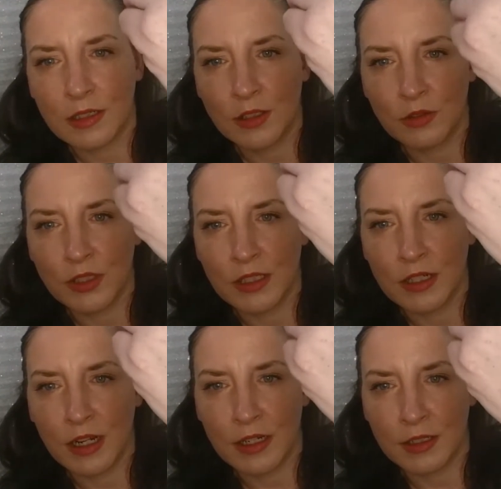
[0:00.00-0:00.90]
So it's a
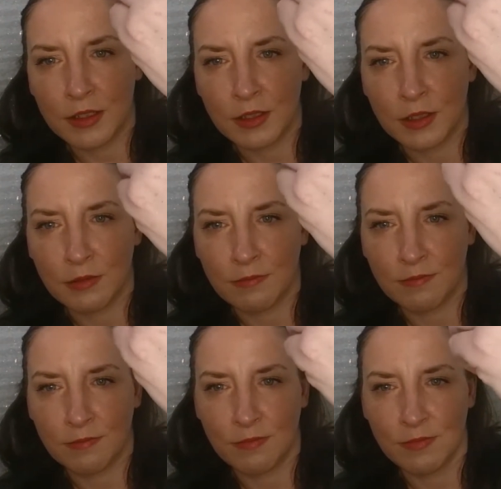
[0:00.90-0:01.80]
nice,
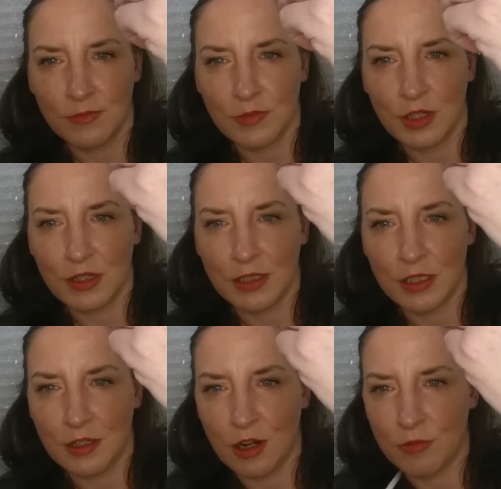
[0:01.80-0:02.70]

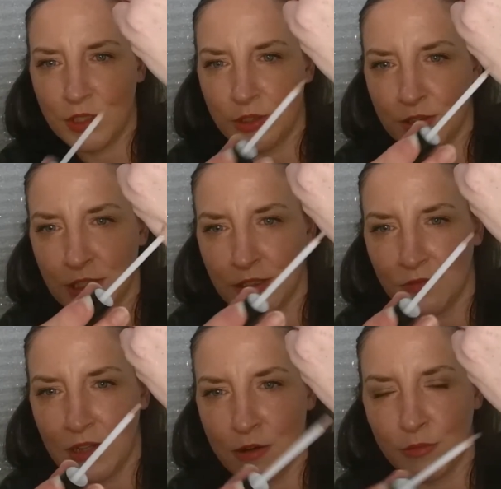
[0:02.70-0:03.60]
see, it almost looks like the
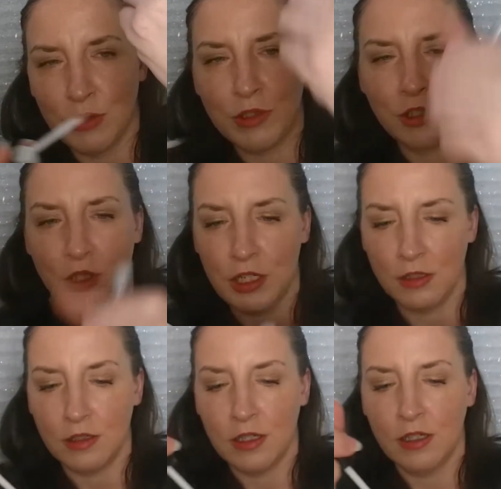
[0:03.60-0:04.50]
Flower Beauty
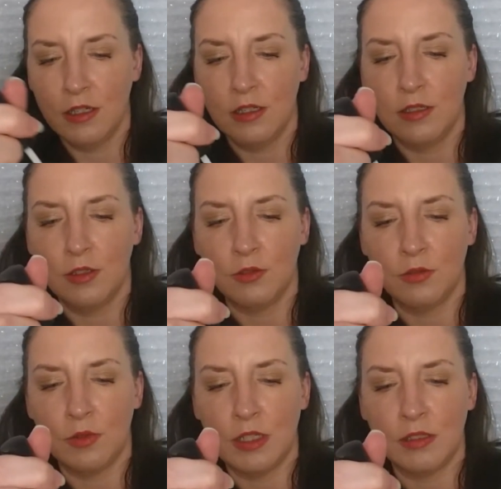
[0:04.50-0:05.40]
shade.
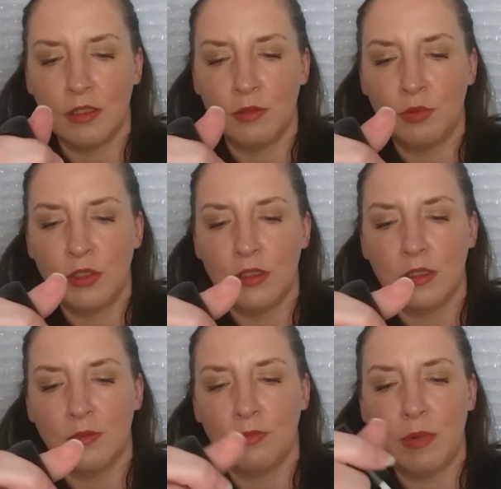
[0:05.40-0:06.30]
So let's put
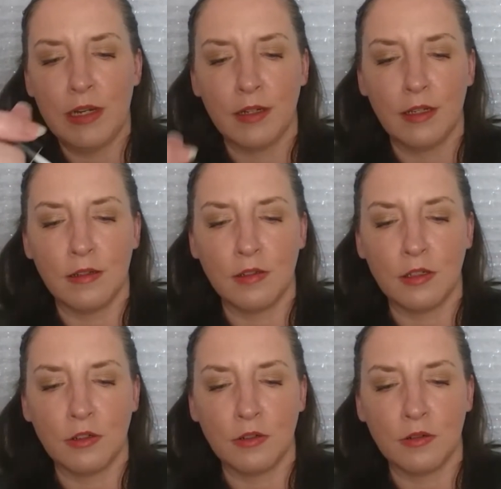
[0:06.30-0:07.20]
this back in
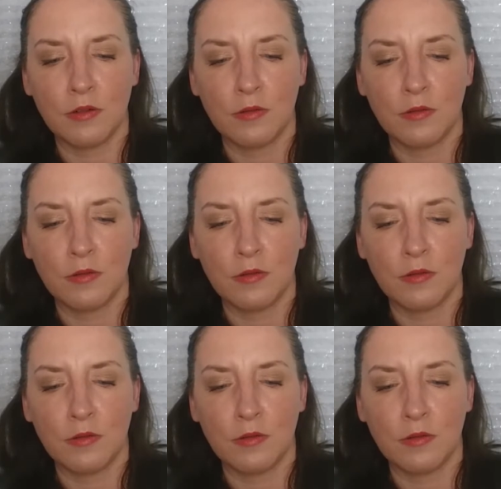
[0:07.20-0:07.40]
here.